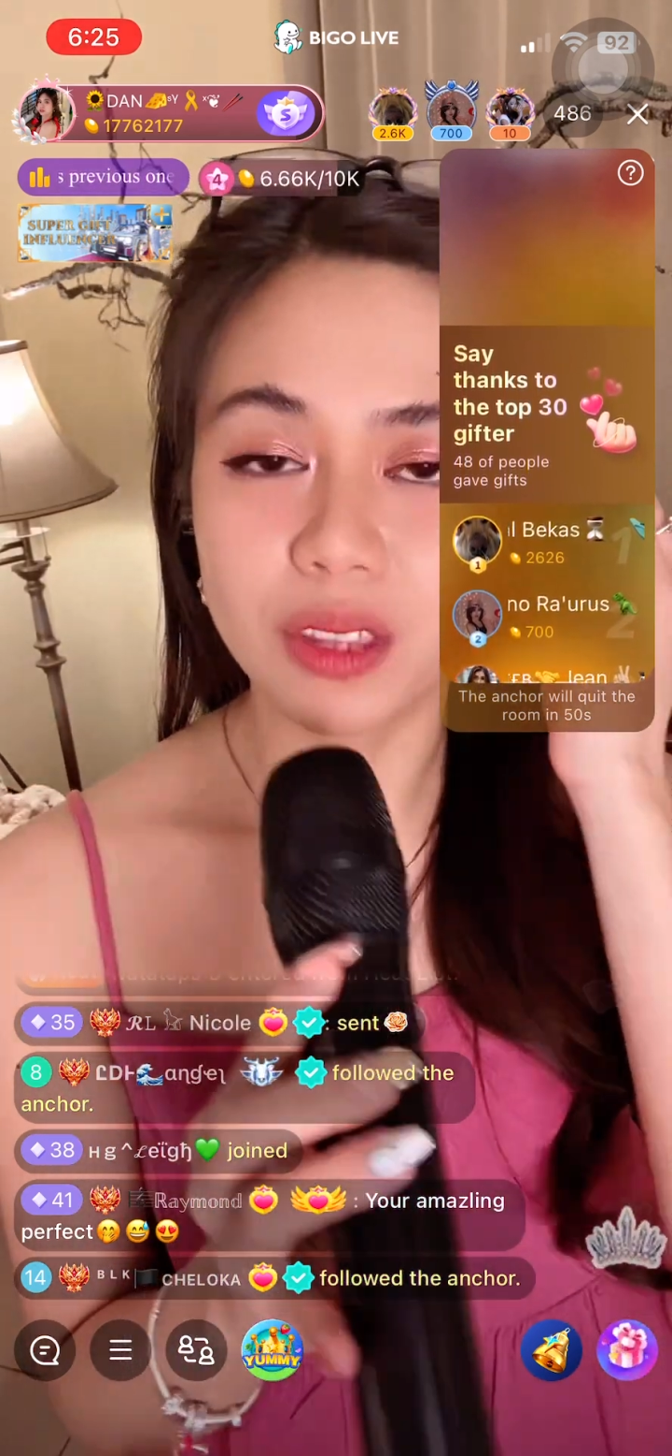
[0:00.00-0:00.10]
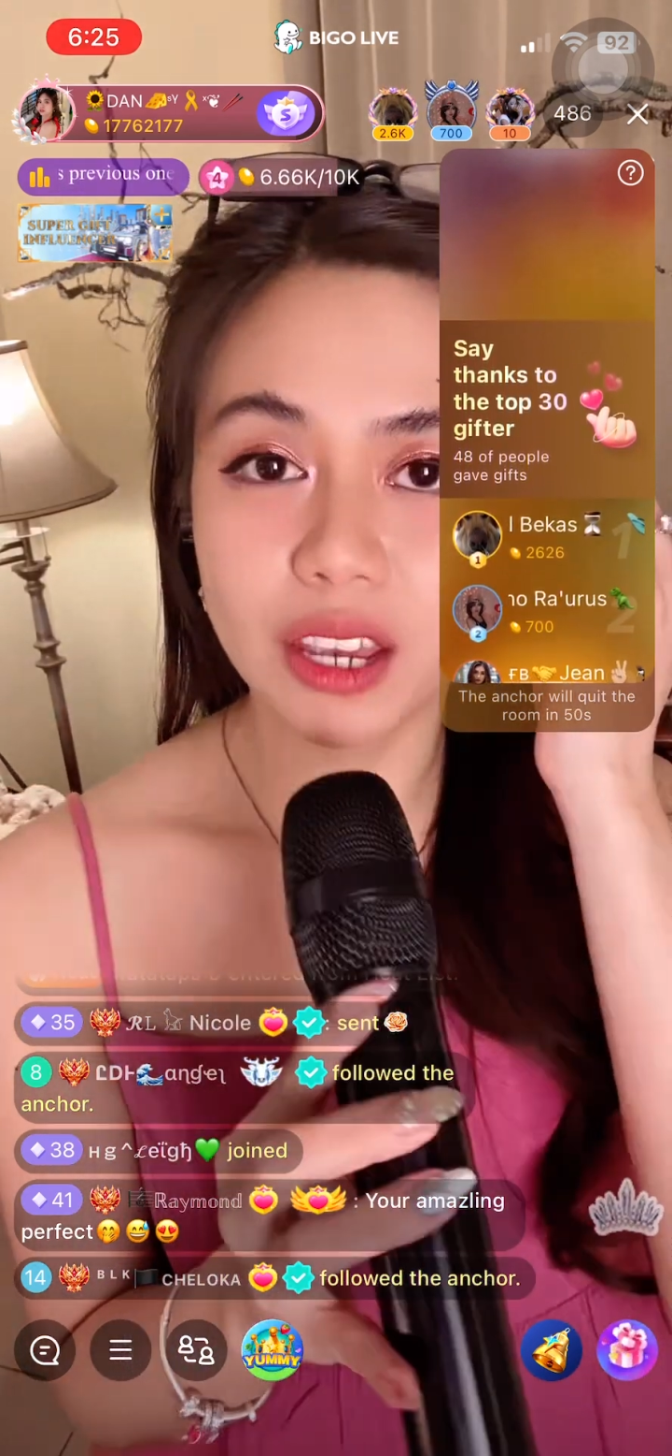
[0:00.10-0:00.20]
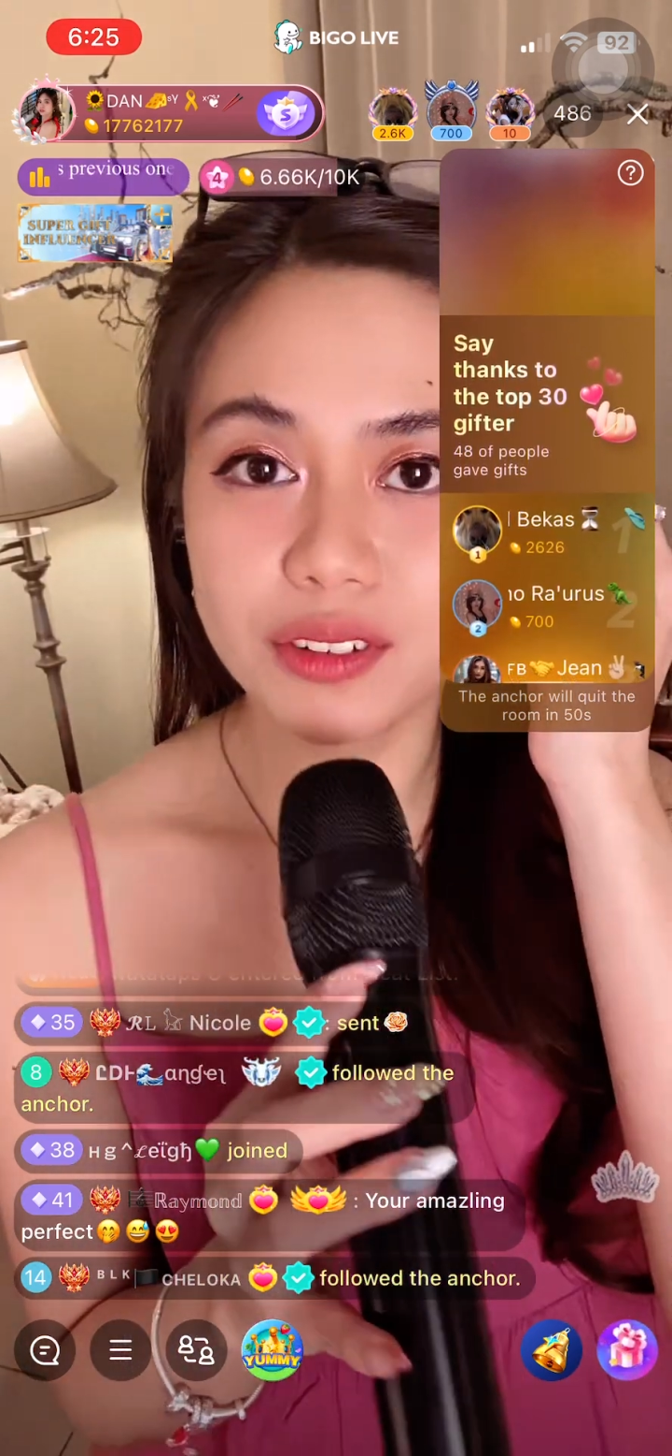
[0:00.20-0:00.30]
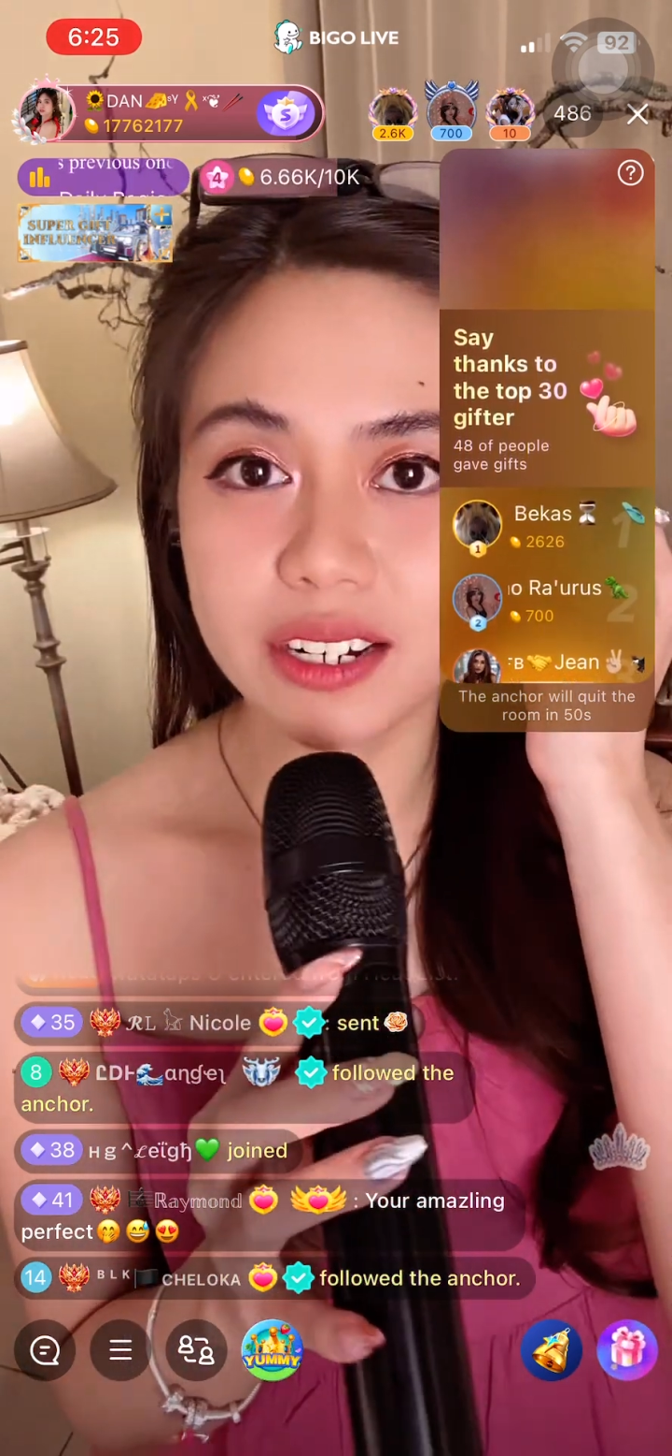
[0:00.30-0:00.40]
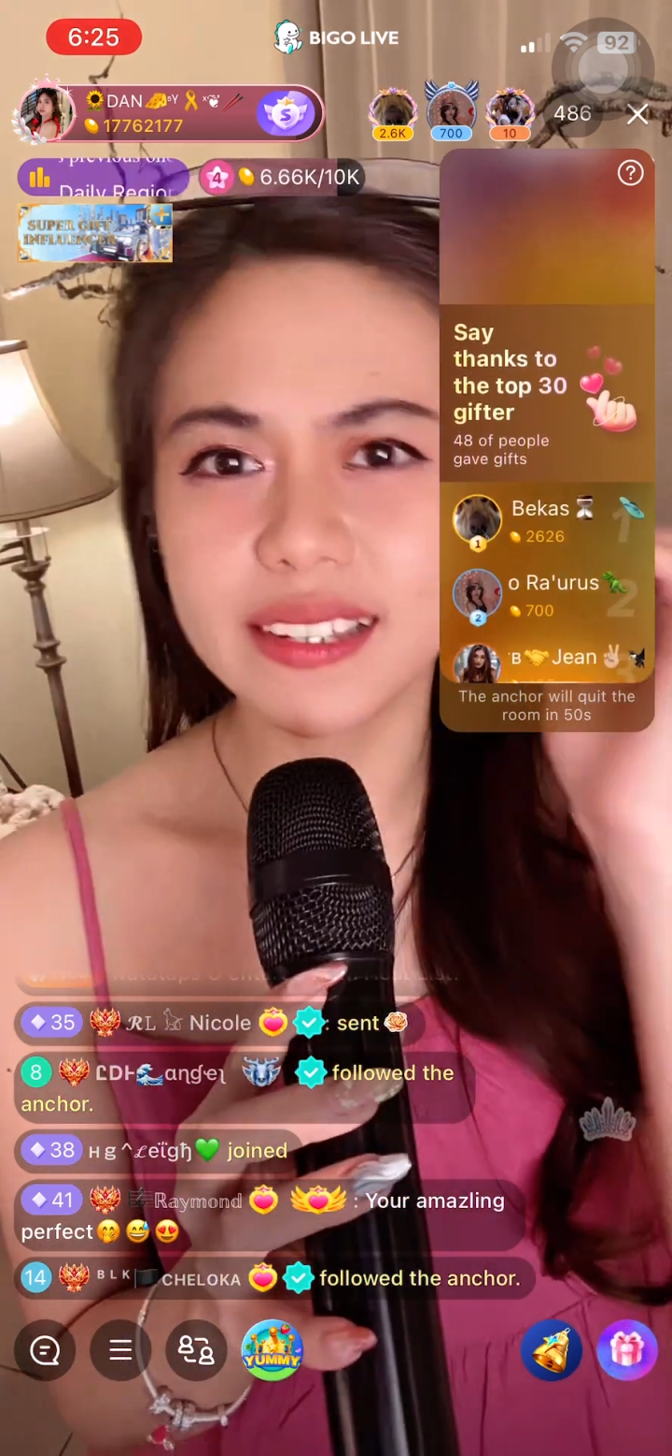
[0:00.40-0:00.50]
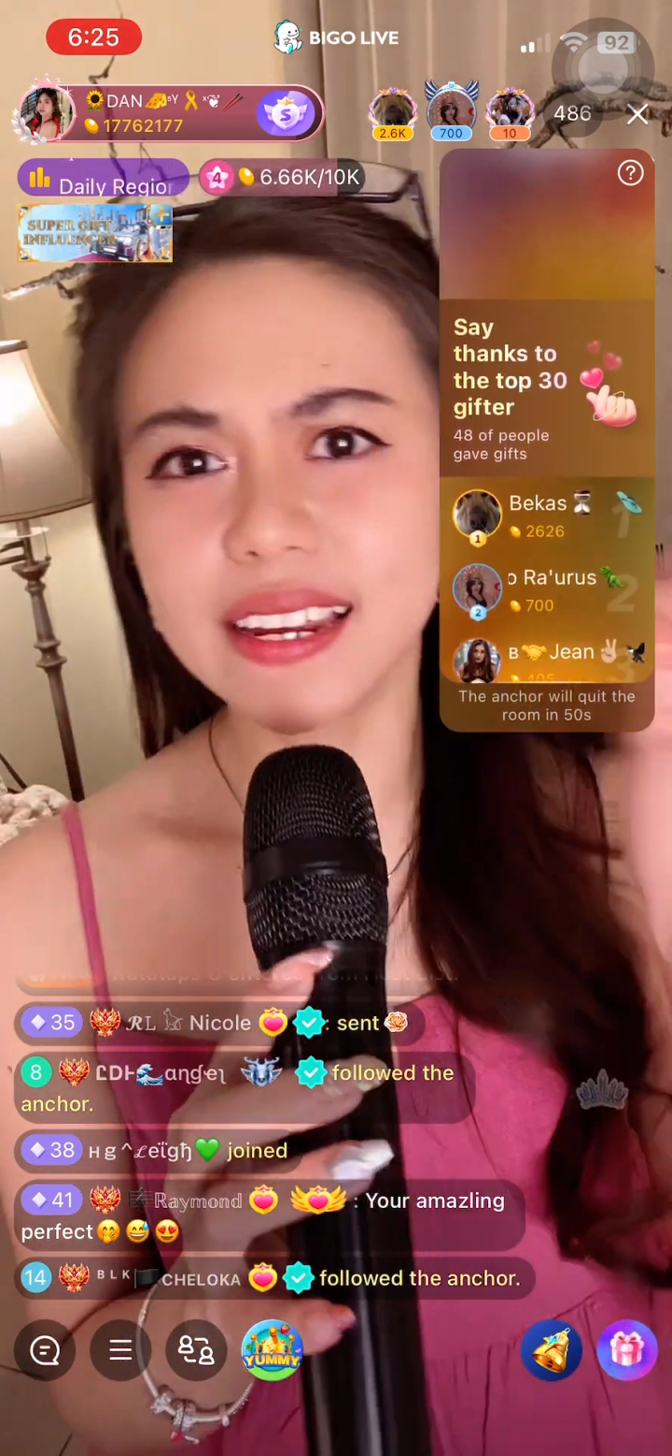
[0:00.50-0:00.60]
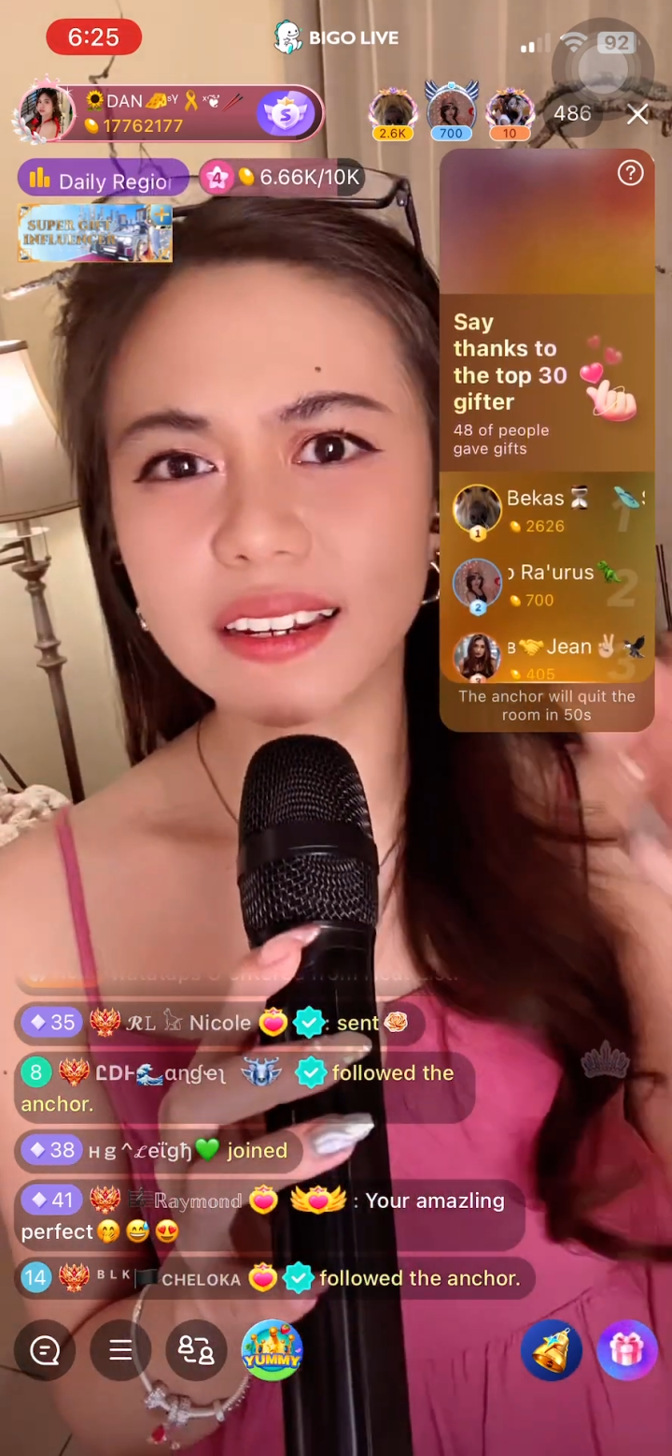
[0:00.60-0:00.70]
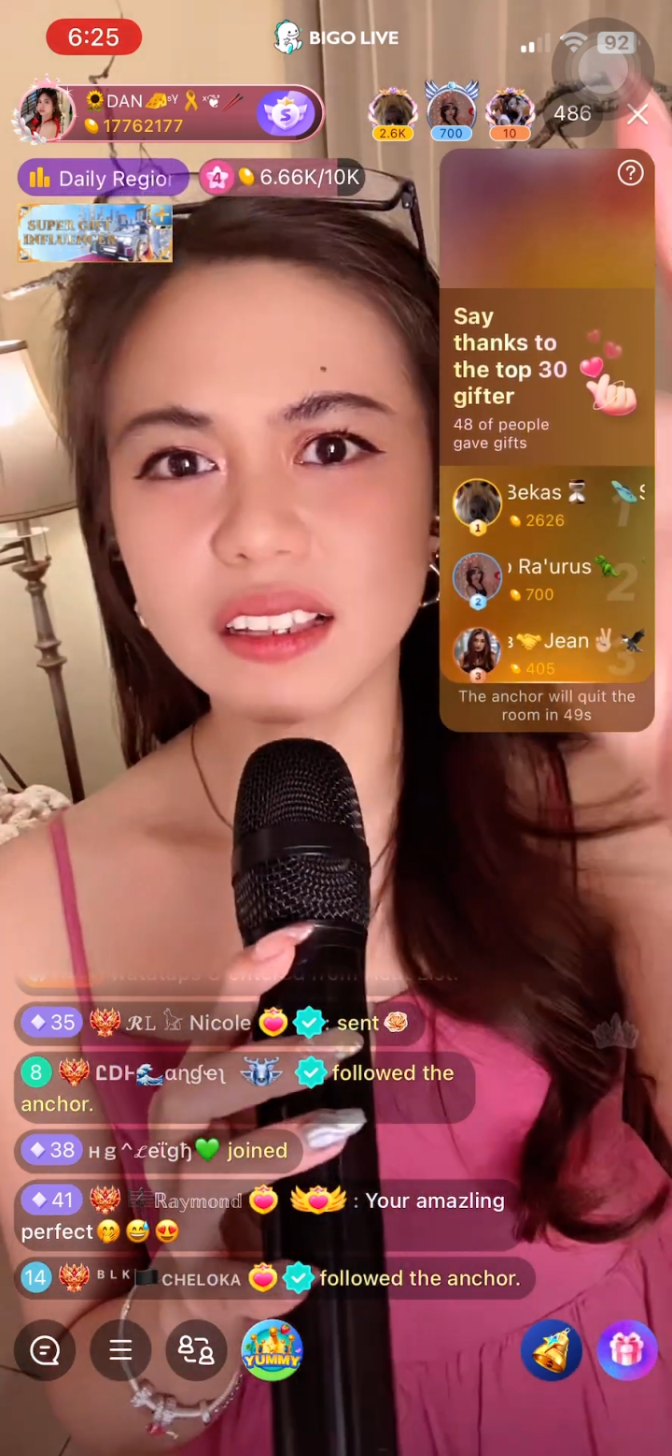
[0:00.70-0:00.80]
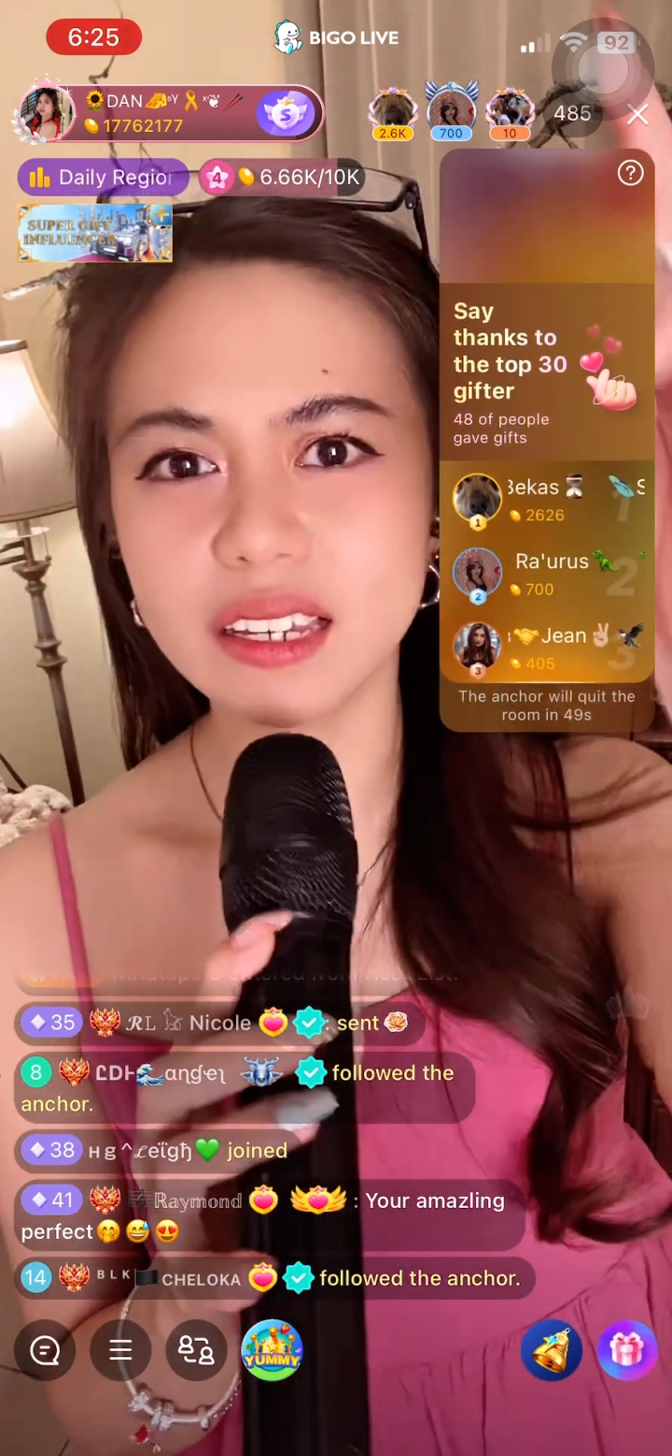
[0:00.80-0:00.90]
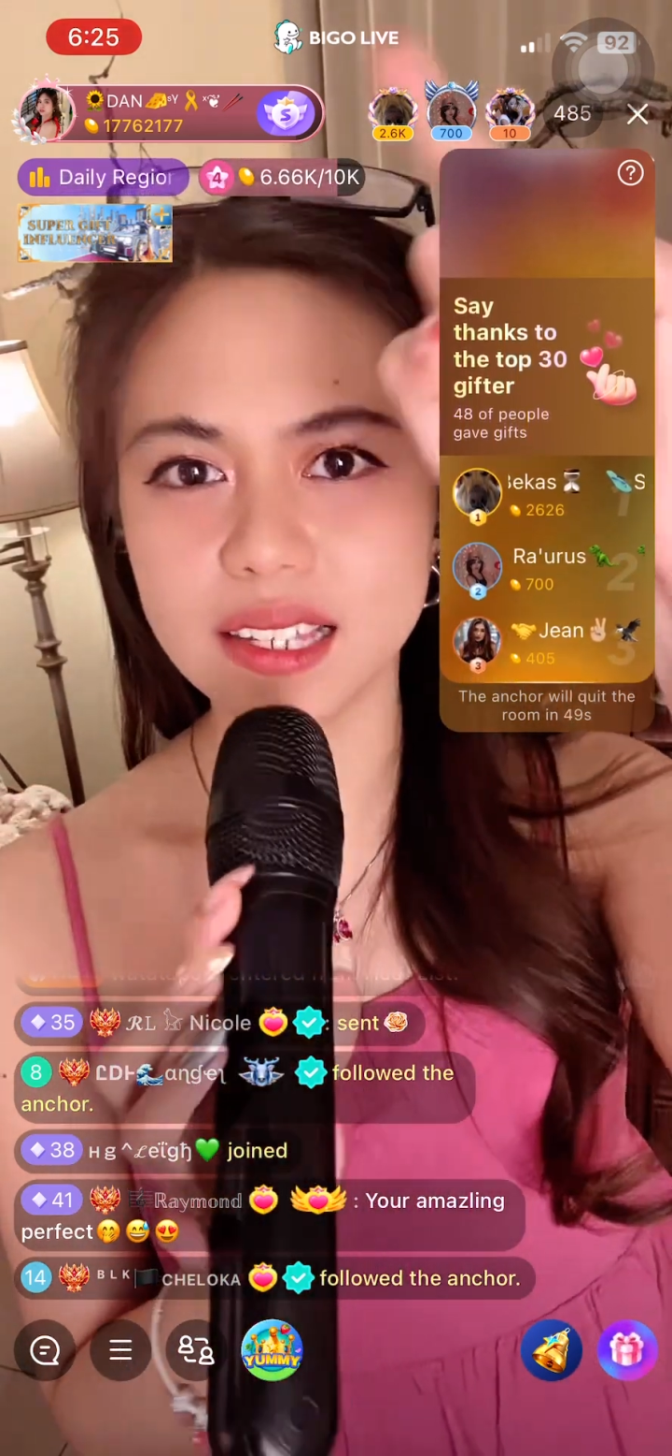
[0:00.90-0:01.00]
gifters
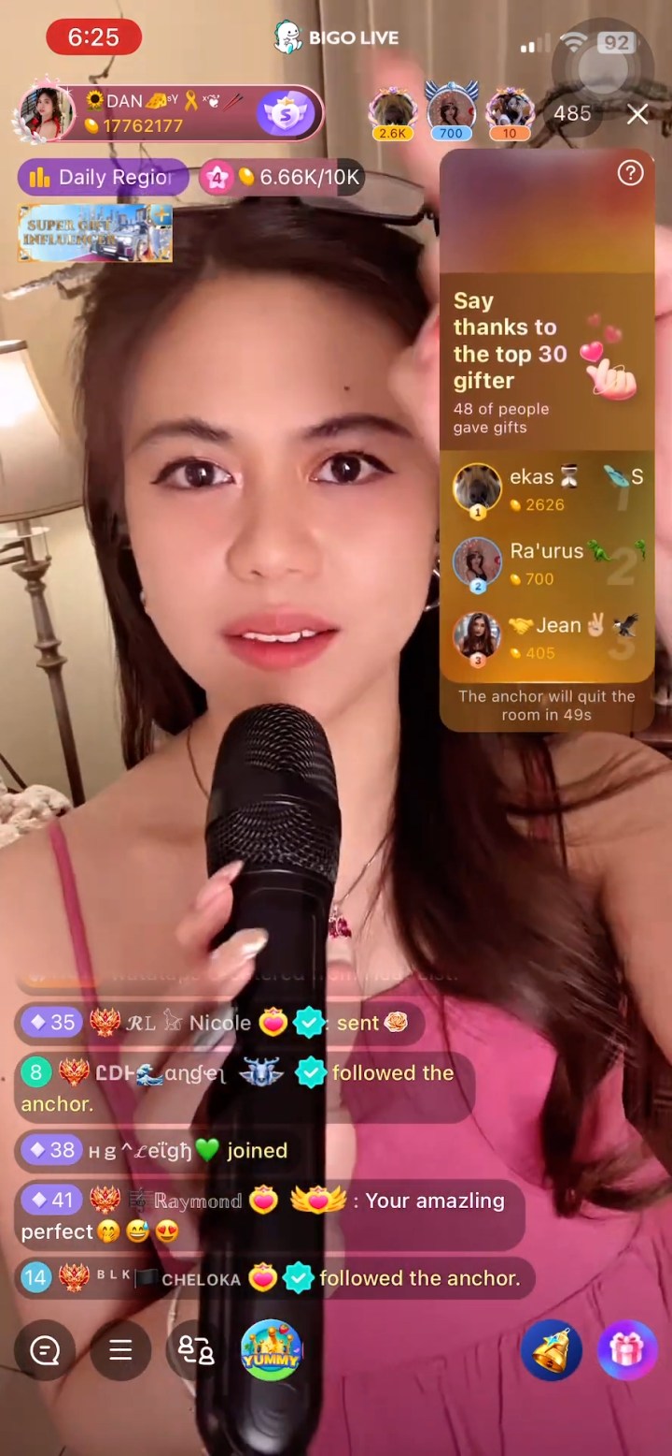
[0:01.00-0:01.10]
technically